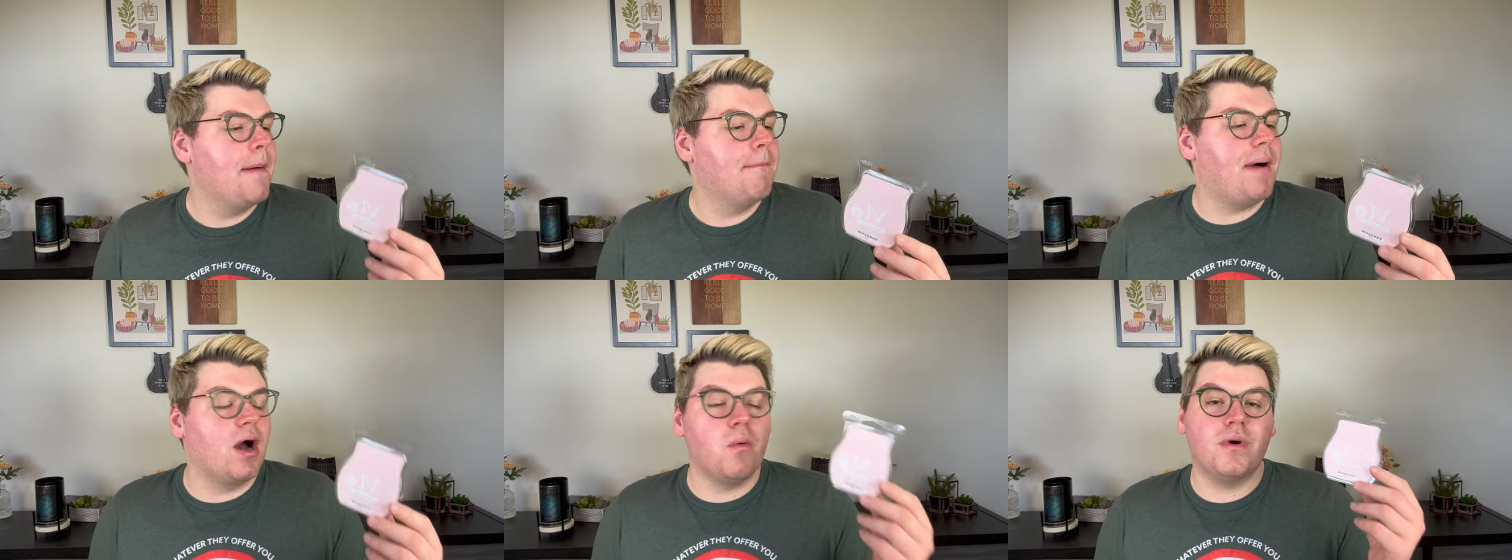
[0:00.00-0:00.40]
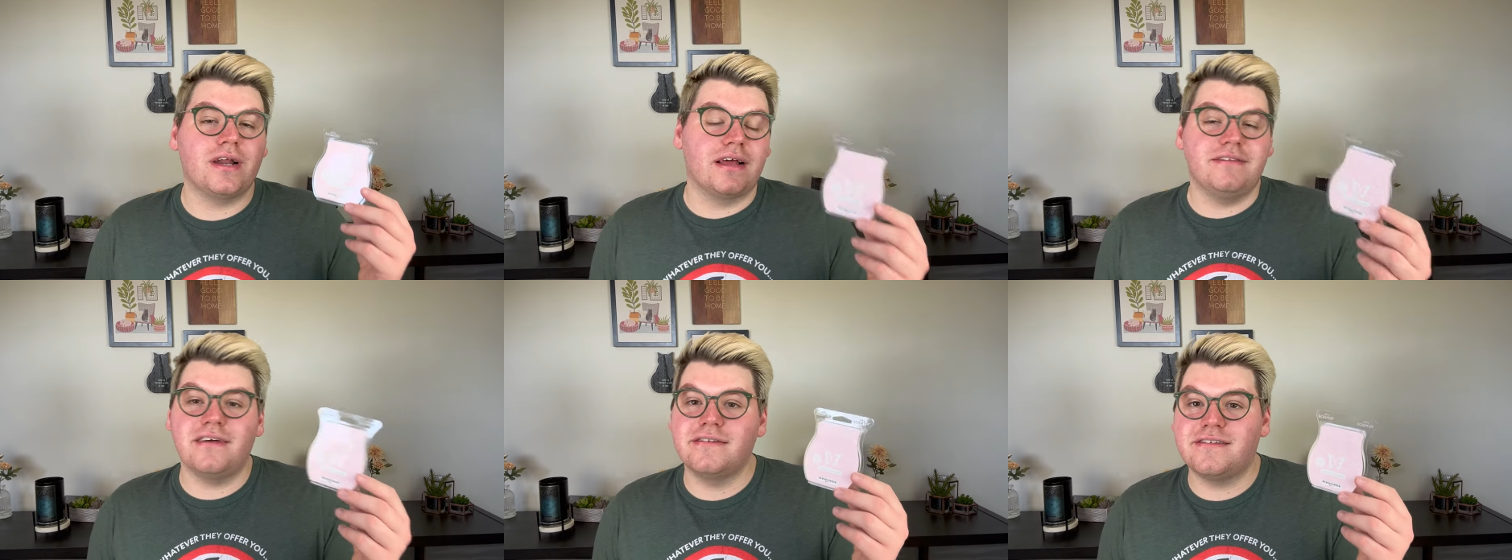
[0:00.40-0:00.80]
but what
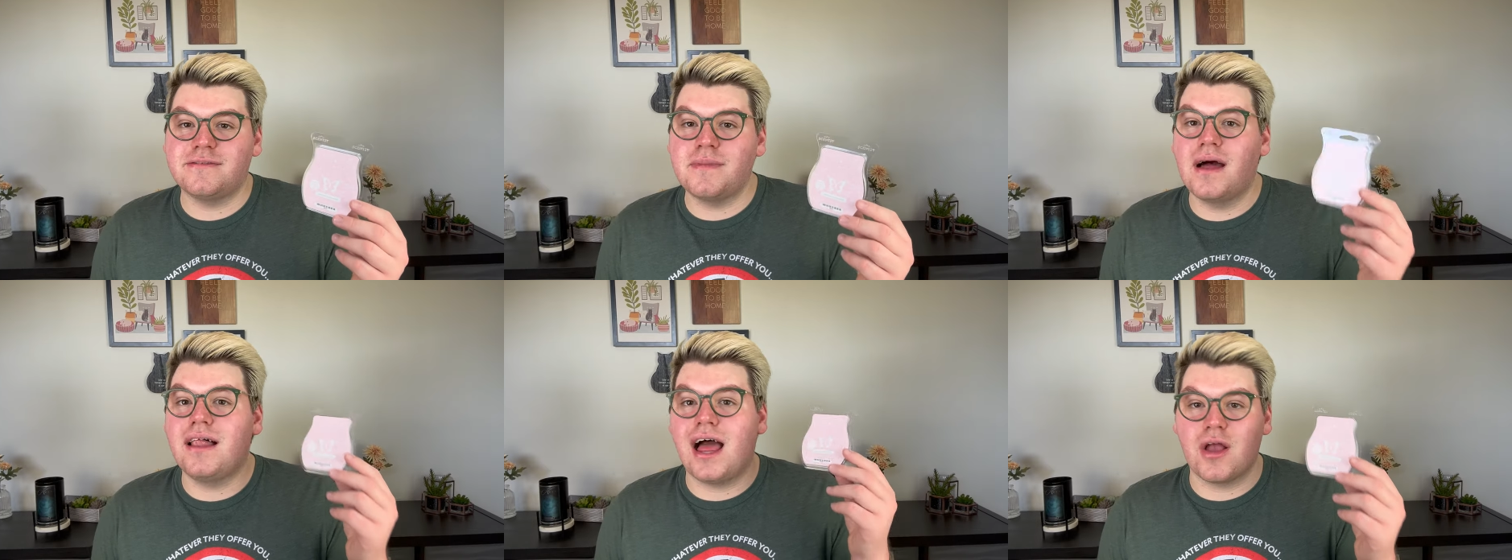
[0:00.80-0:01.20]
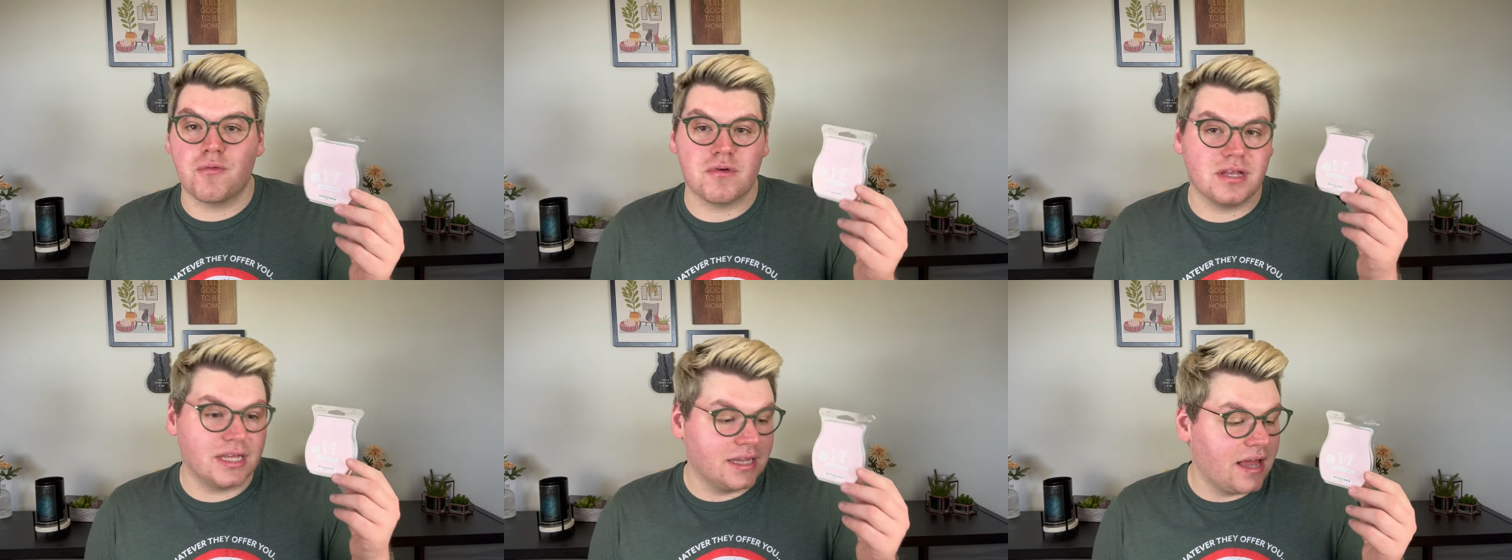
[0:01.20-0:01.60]
I did smell, I
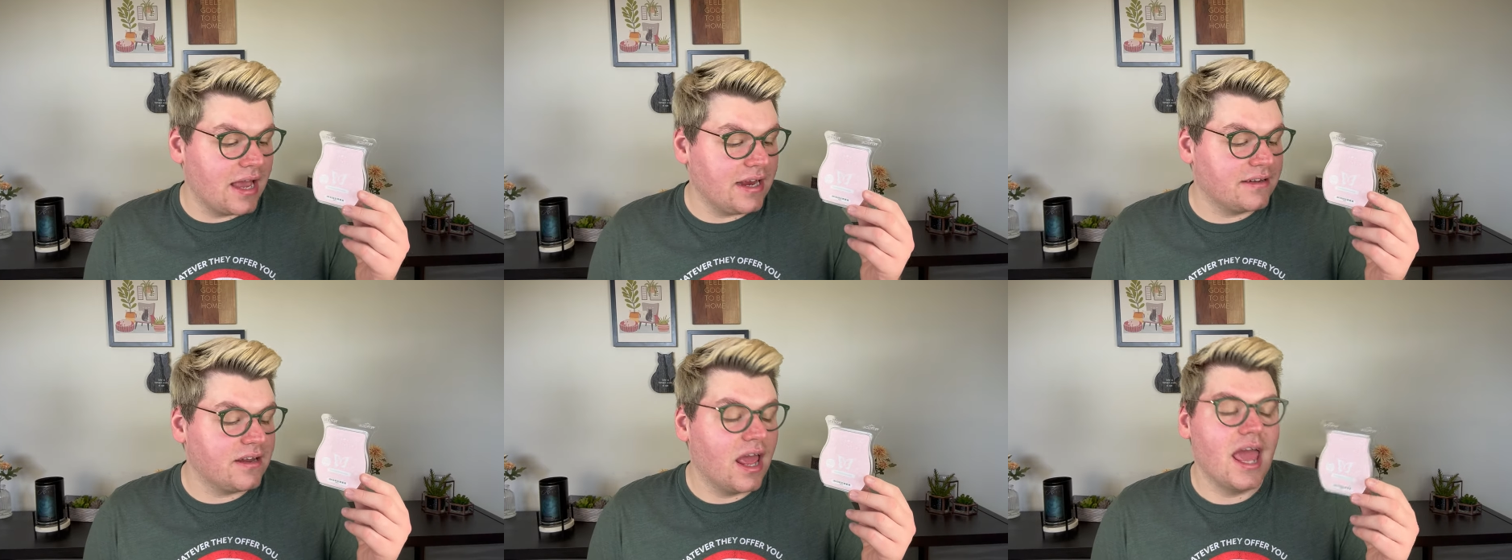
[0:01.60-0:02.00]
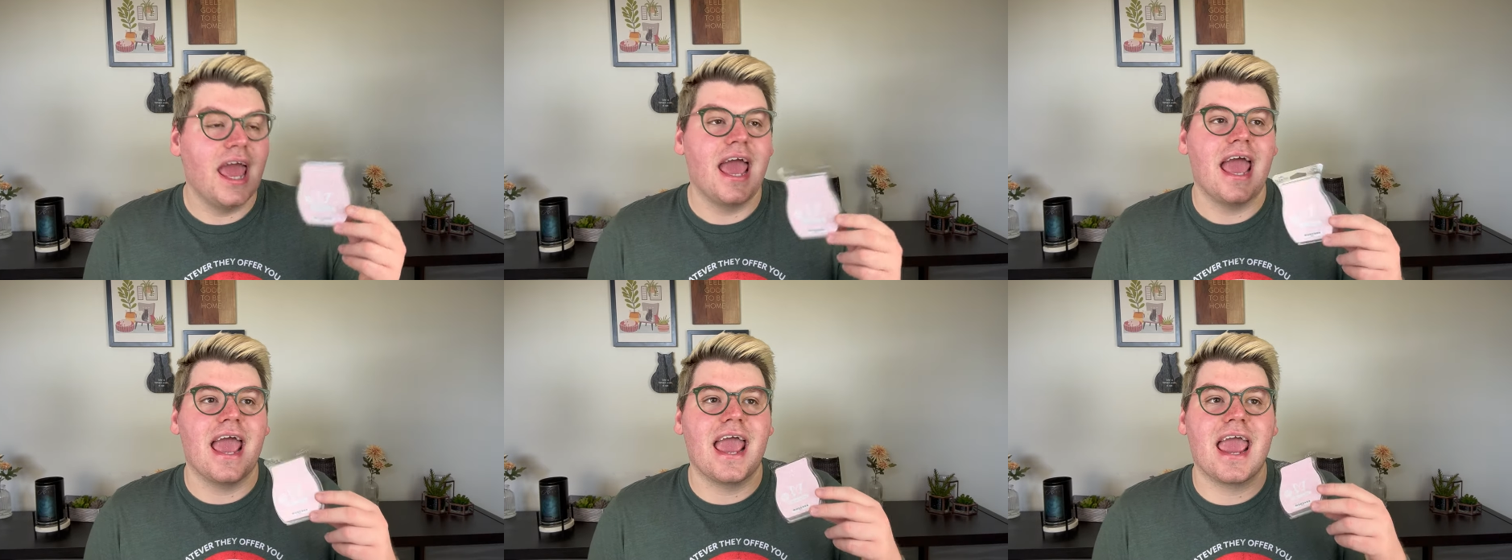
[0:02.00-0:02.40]
really liked.
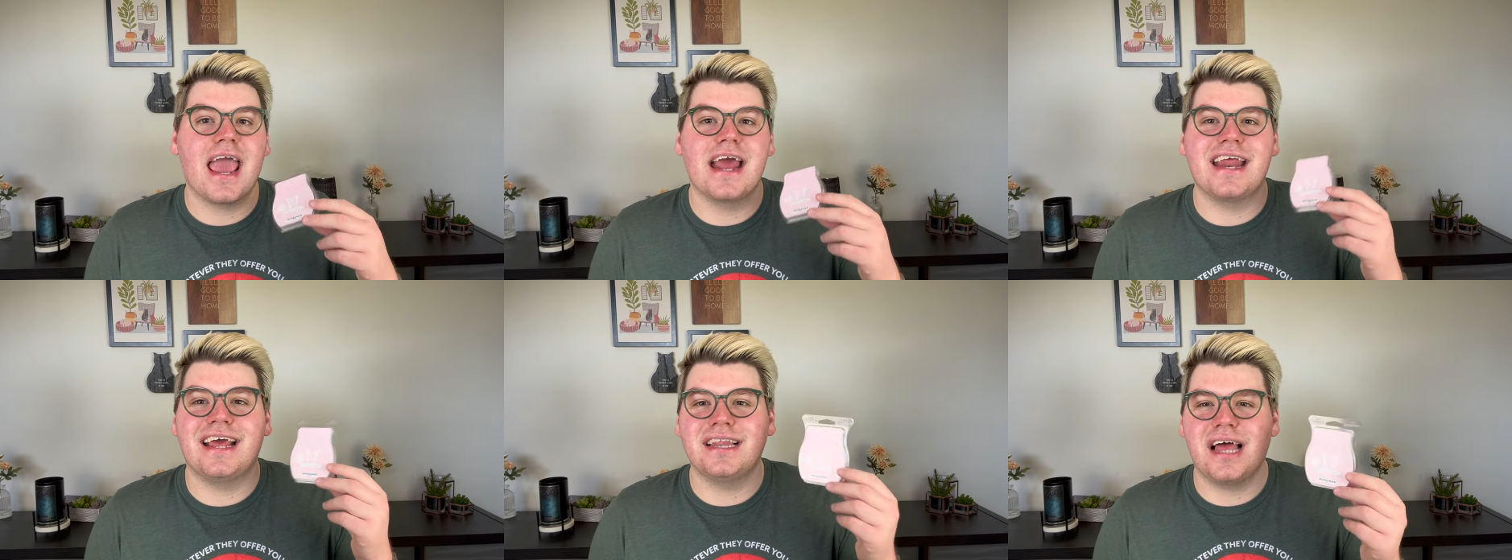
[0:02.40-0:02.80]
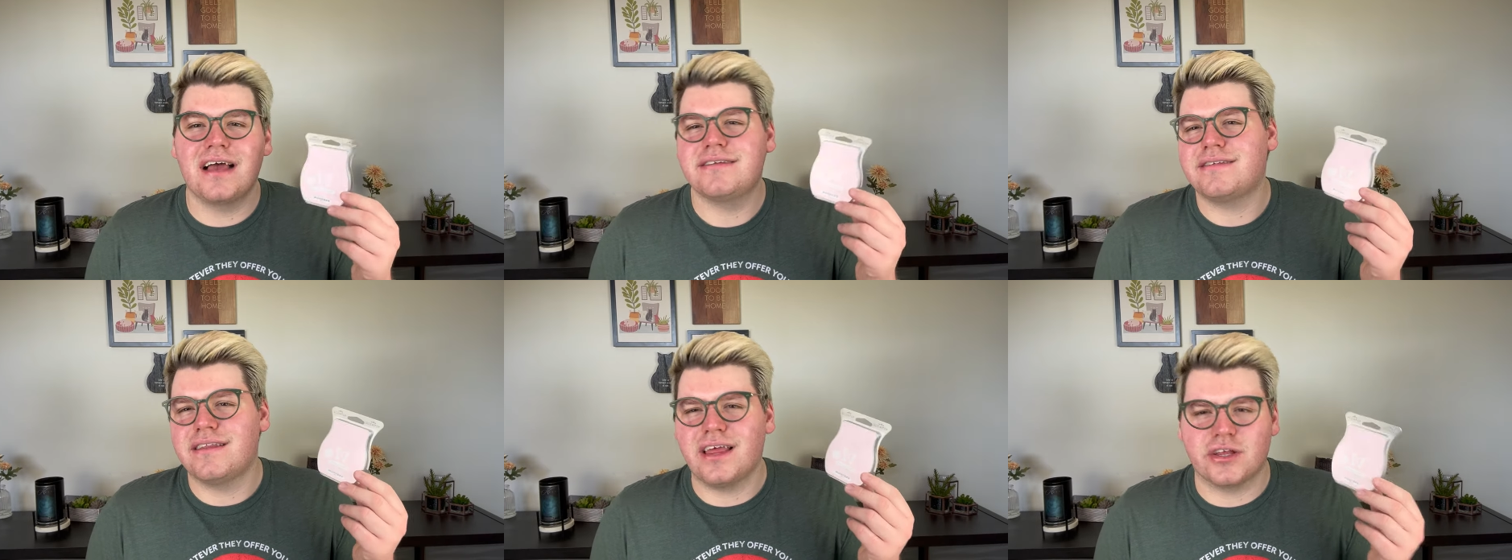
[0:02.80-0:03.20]
And it
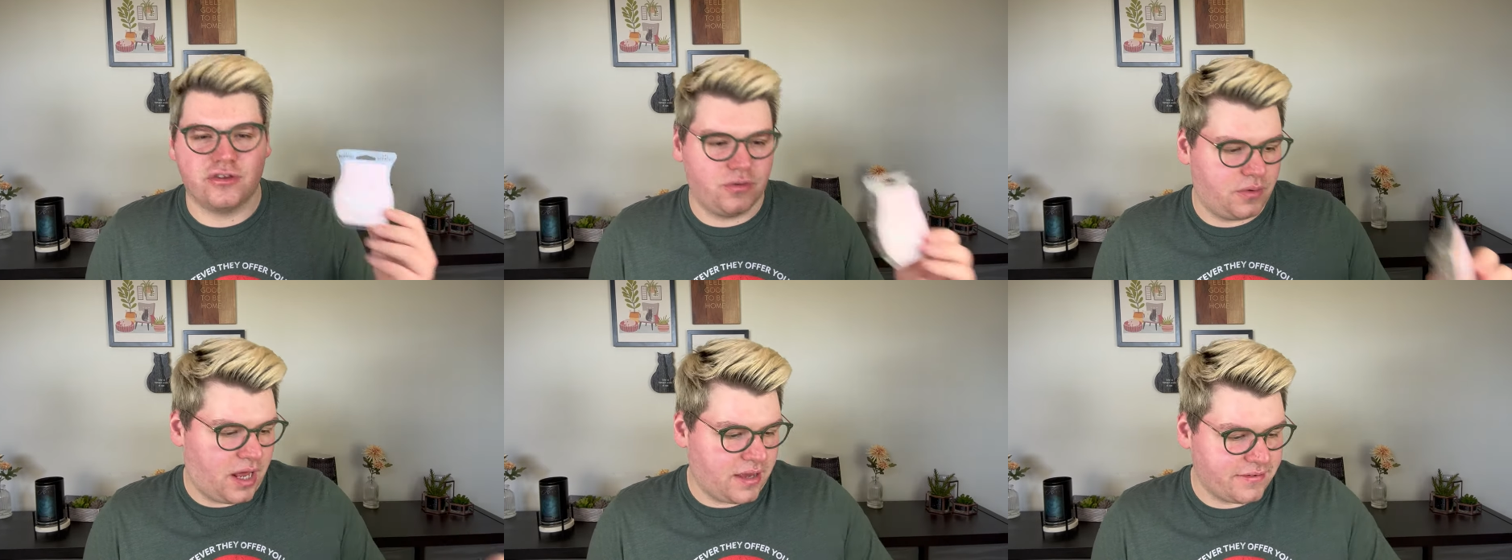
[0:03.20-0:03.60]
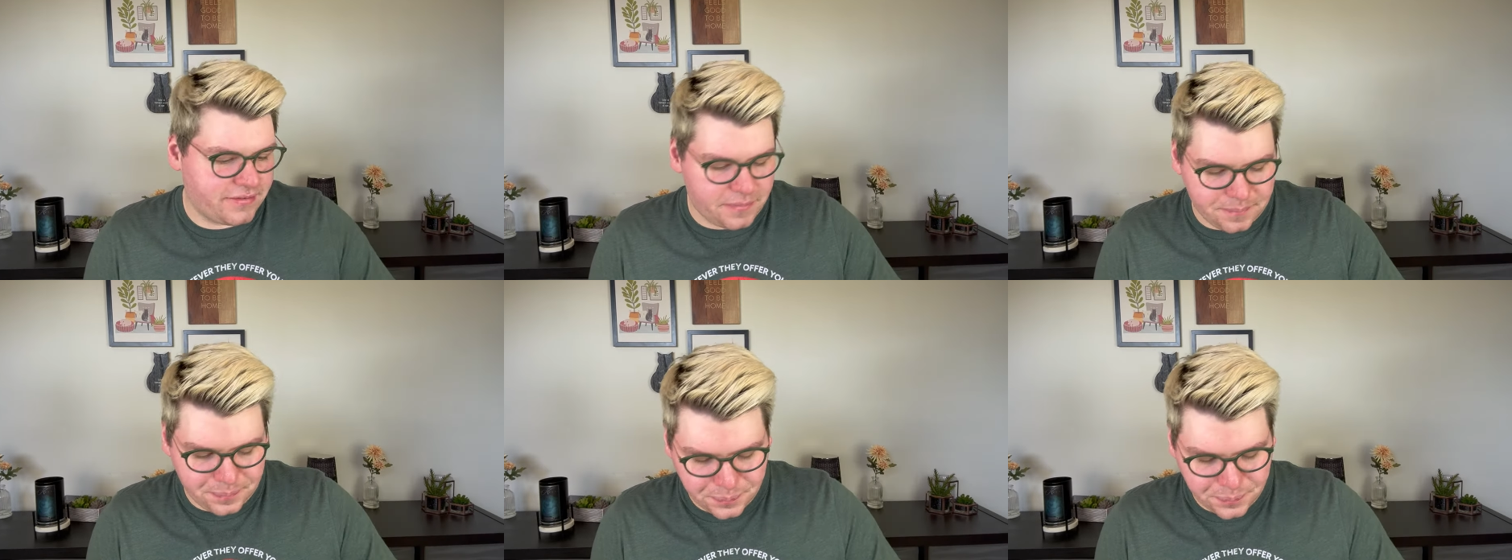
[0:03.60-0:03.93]
lasted like 2 days.